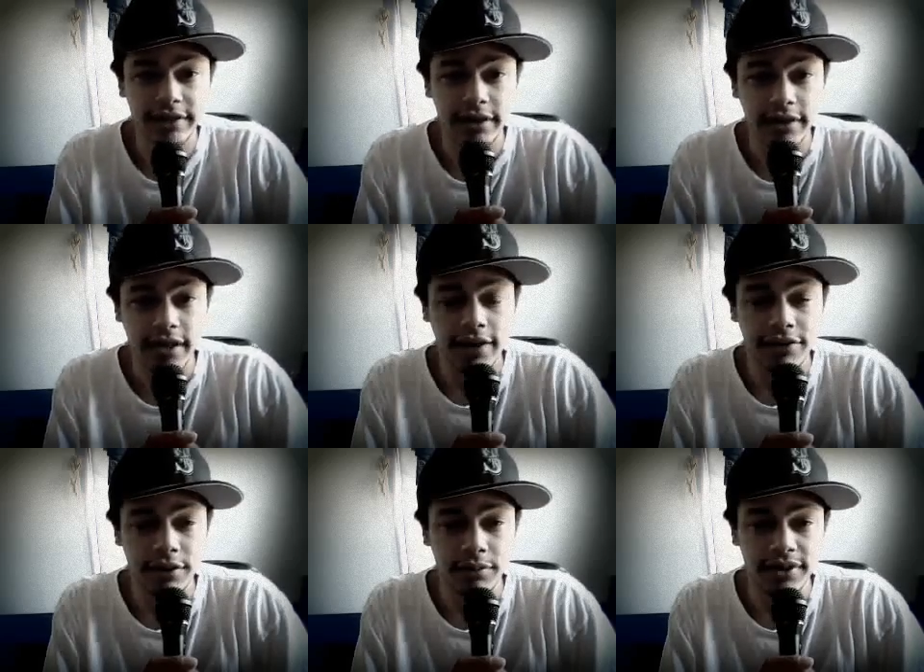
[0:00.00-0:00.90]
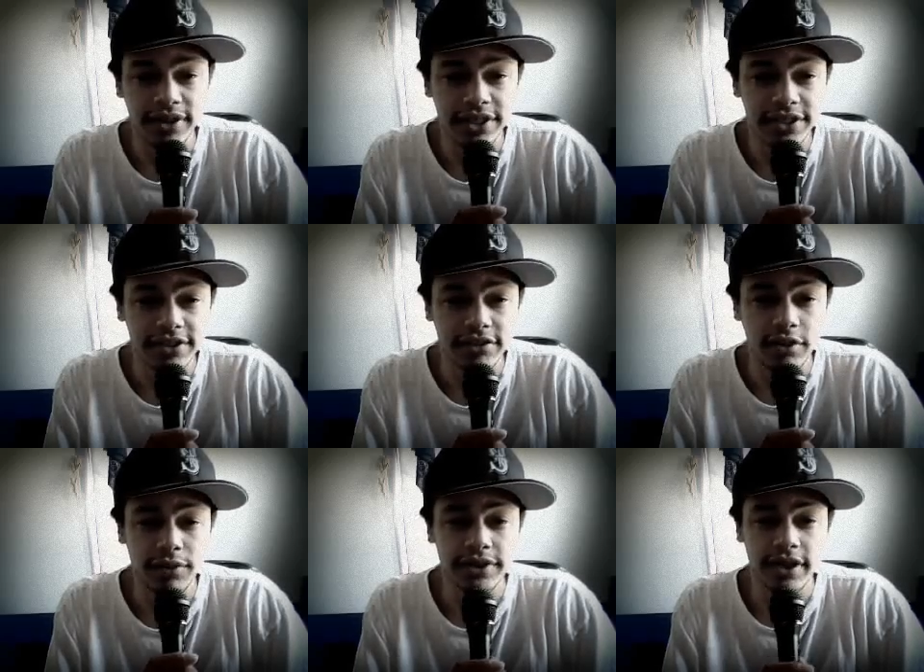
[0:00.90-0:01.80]
a lot of their religious
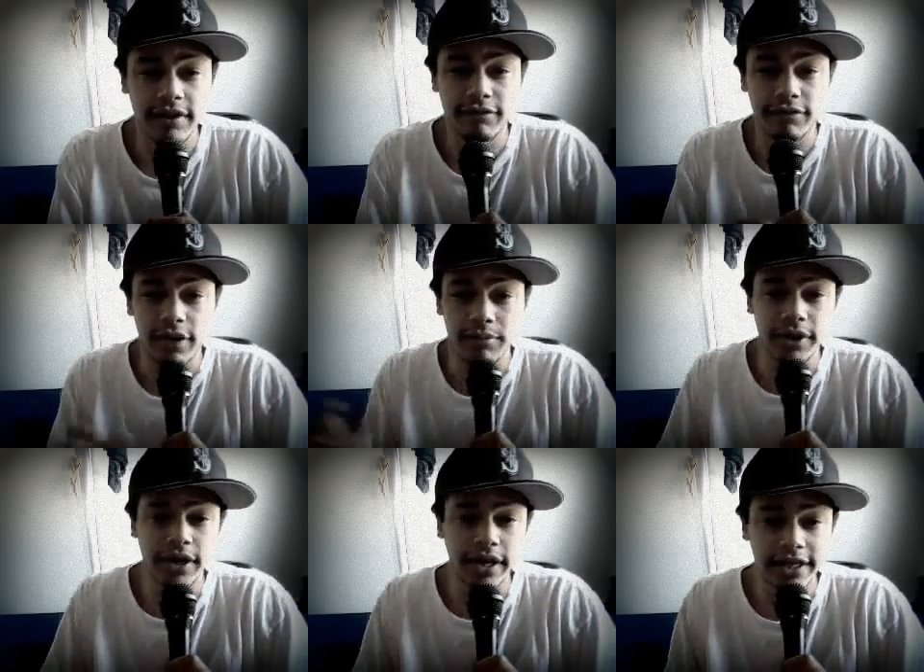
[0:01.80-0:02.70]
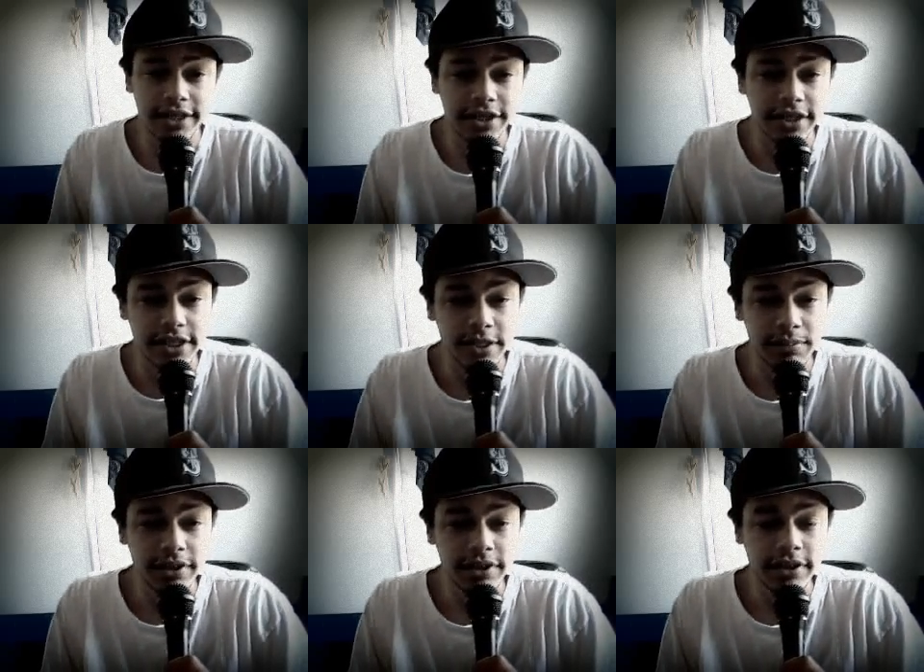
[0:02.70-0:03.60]
stories come from ancient Egypt.